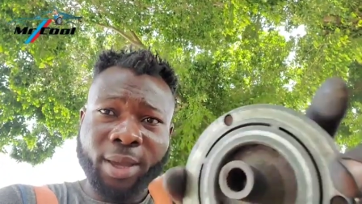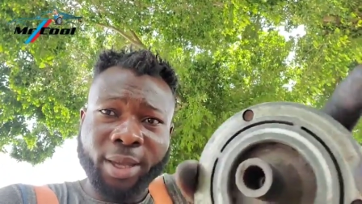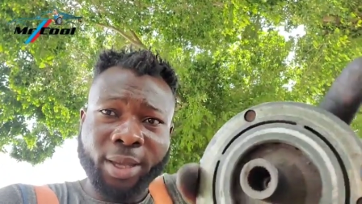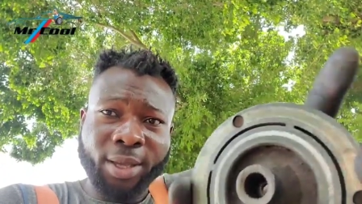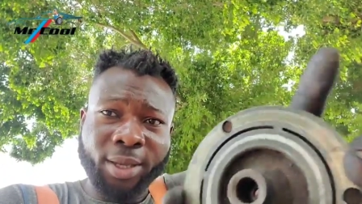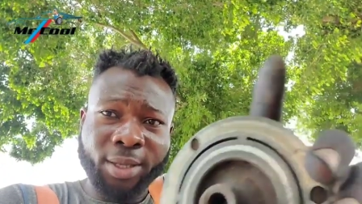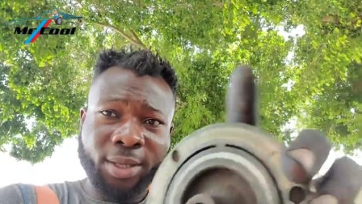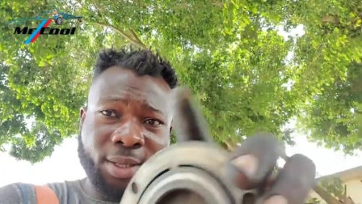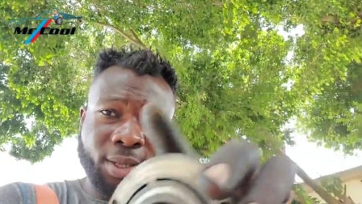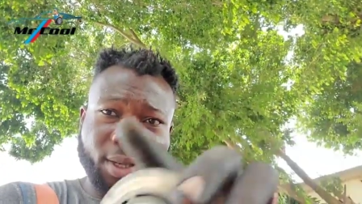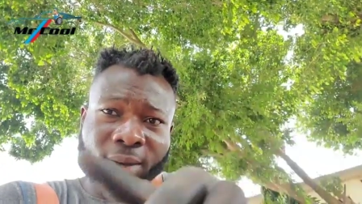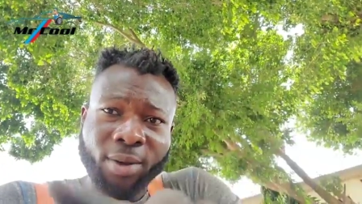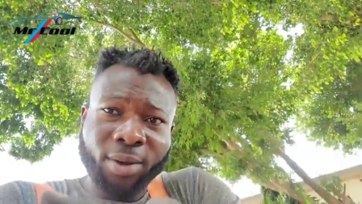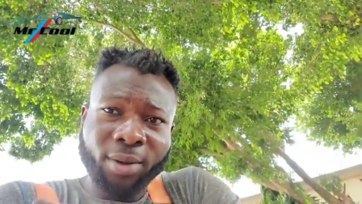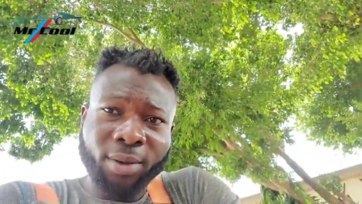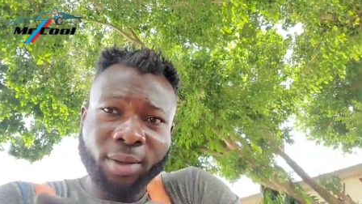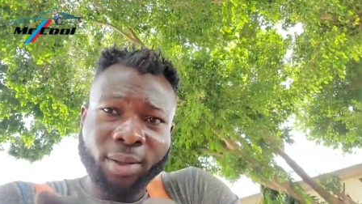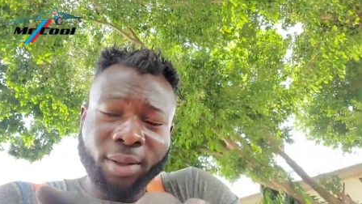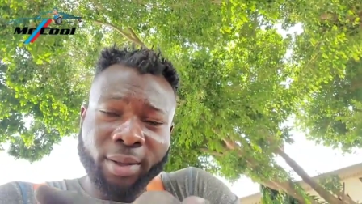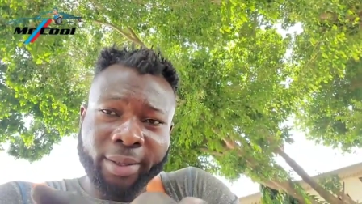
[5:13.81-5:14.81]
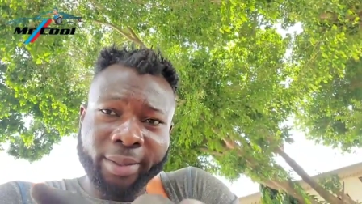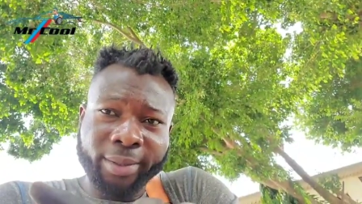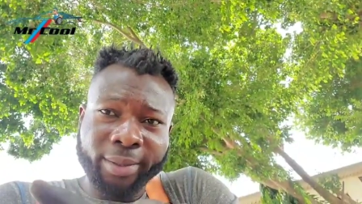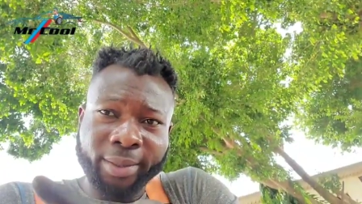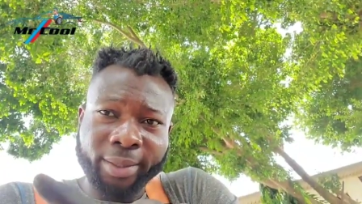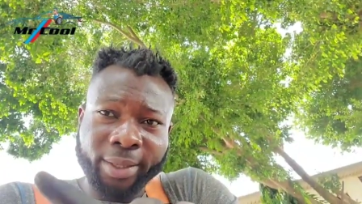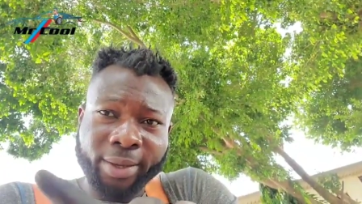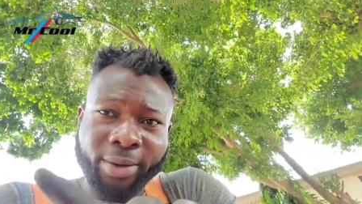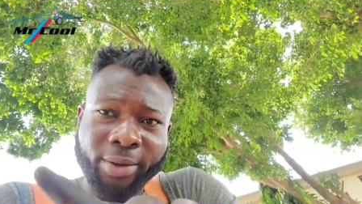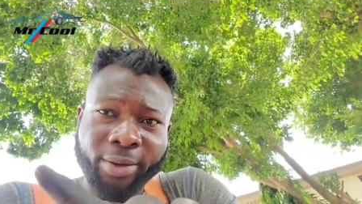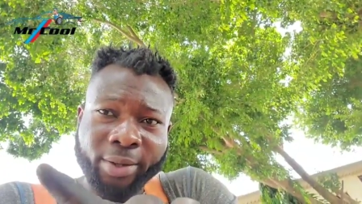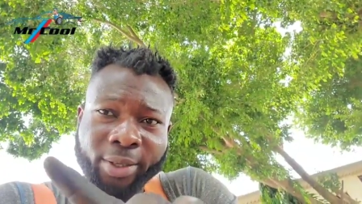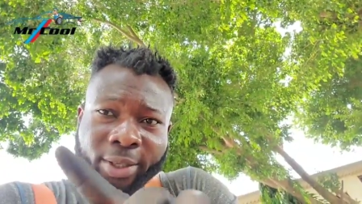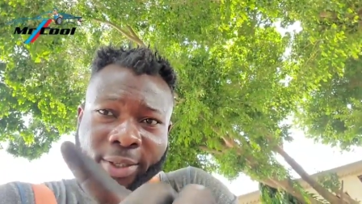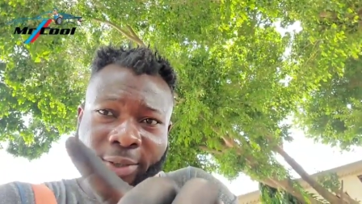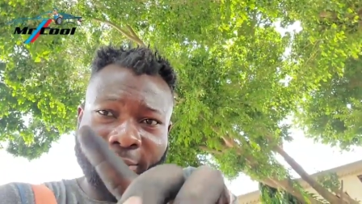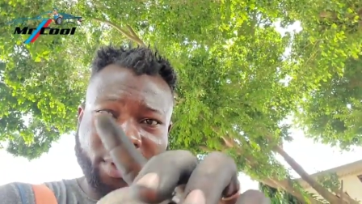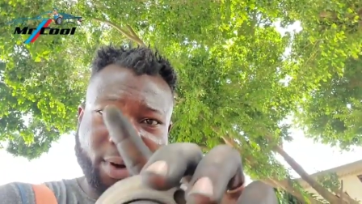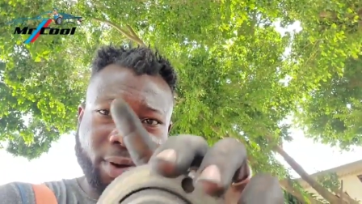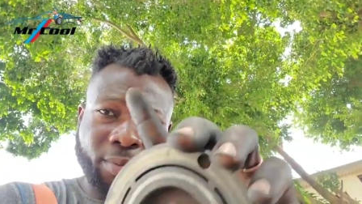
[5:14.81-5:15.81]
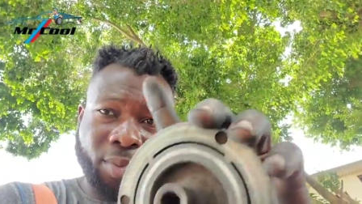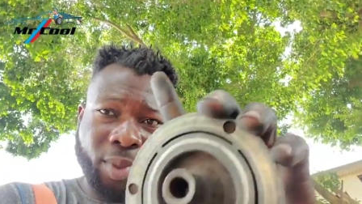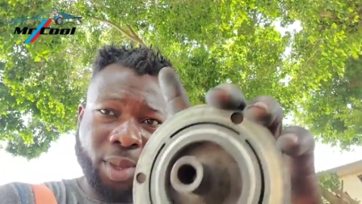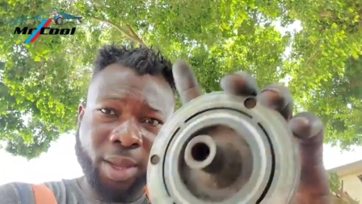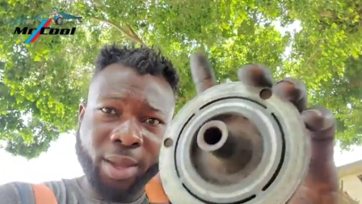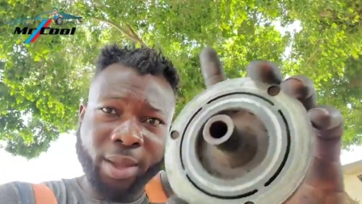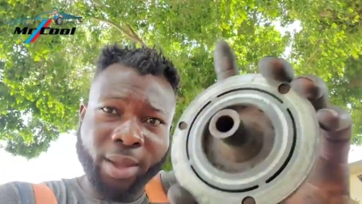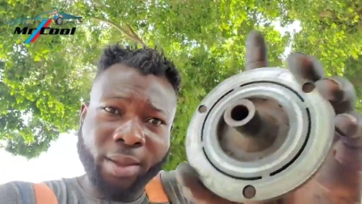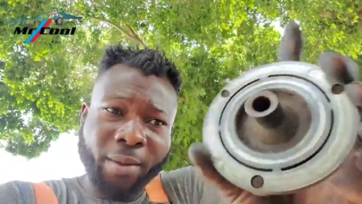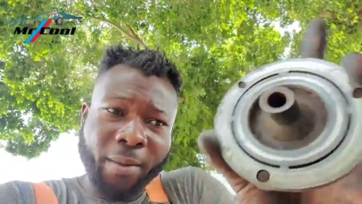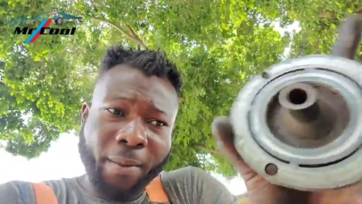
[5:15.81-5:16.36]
is a whole lot. It goes from the